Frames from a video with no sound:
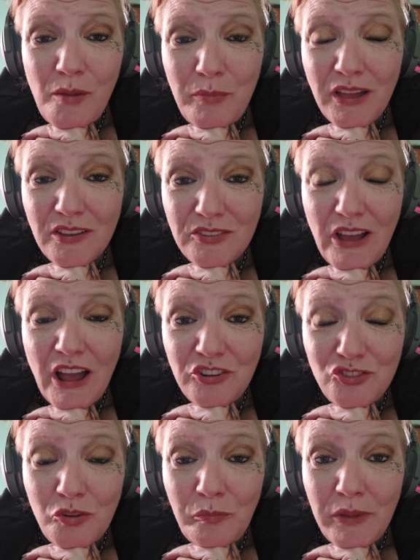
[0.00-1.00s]
Because I
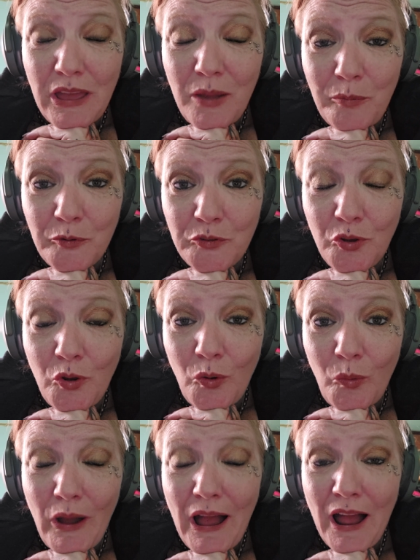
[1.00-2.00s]
should be able to
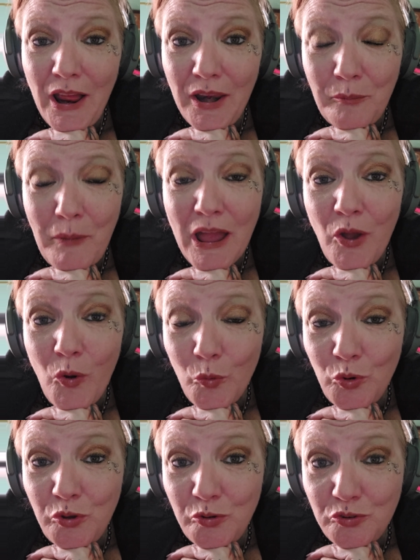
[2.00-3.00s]
go on my
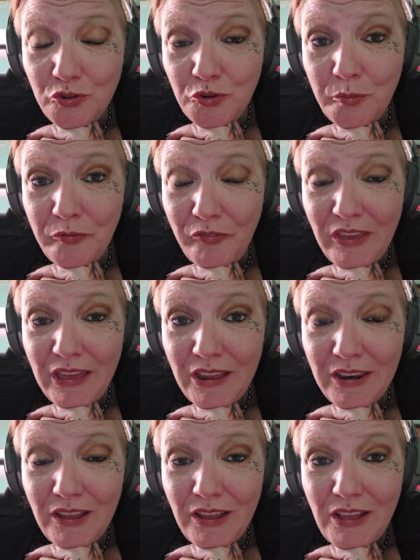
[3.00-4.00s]
own YouTube
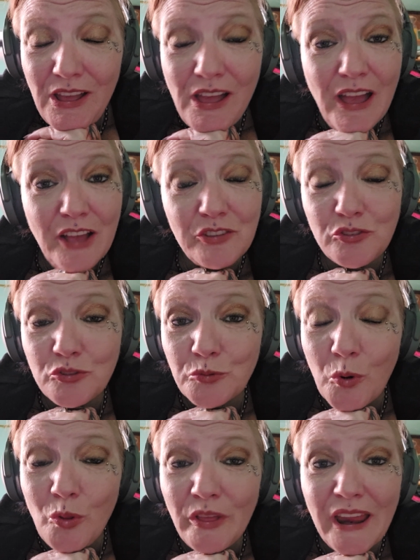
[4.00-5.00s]
feed and
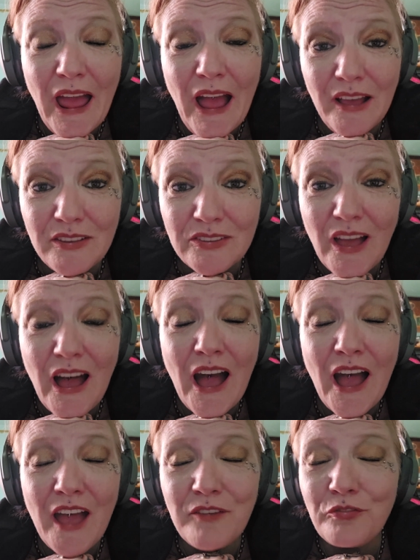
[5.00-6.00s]
scroll it as
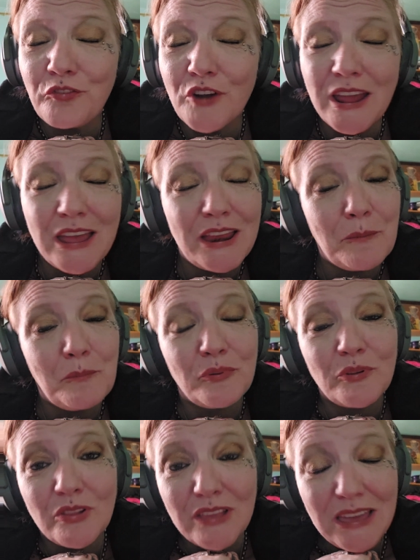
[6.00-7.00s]
I freaking
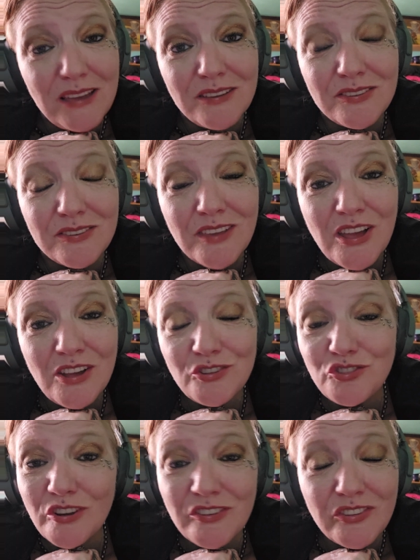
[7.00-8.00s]
please,
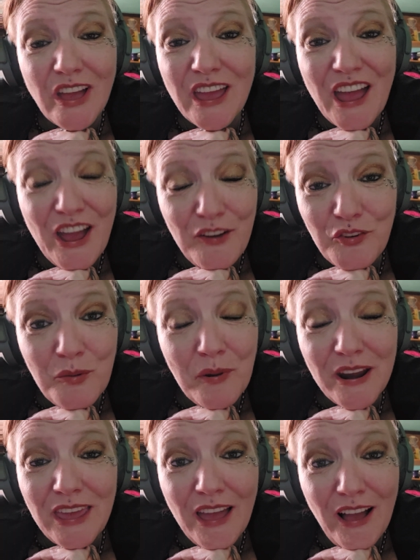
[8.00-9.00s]
just like
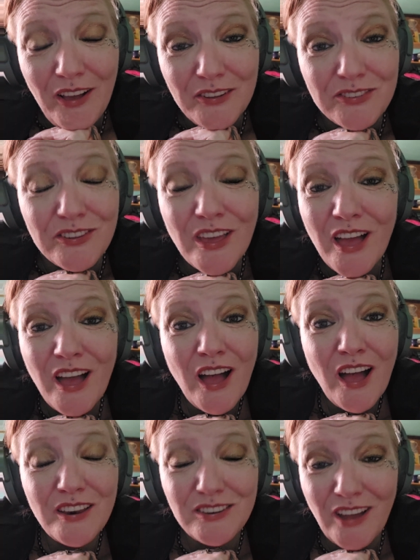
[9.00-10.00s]
everybody else
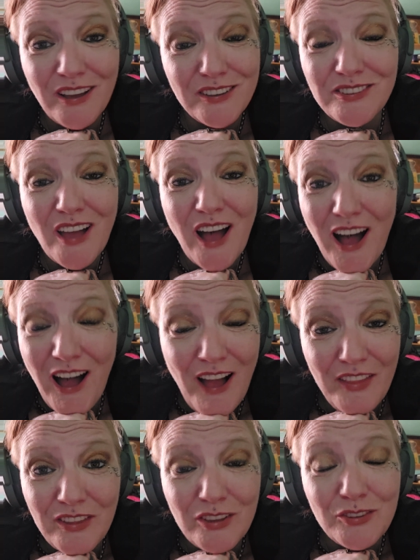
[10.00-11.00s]
does
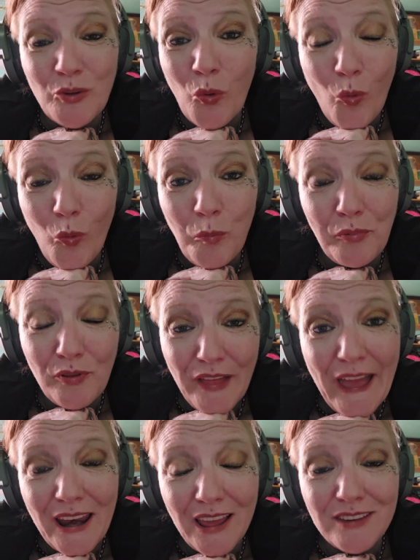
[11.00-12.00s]
on this whole
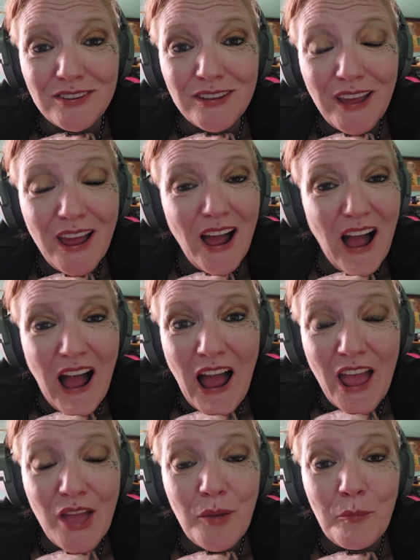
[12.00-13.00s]
planet.
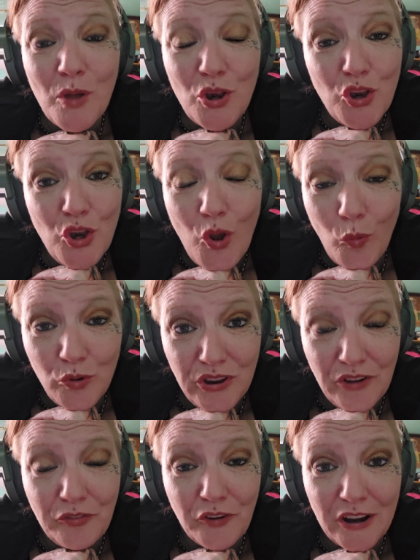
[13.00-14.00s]
I am no
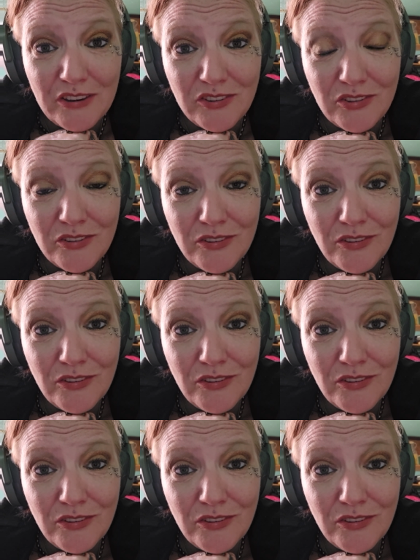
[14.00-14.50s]
different.